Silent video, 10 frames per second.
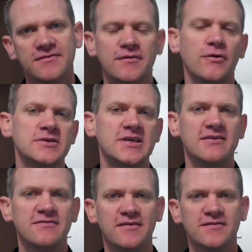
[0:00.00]

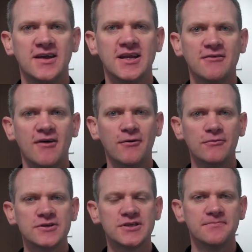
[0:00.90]
14,
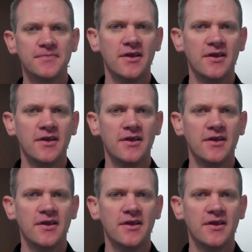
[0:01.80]
15-year-olds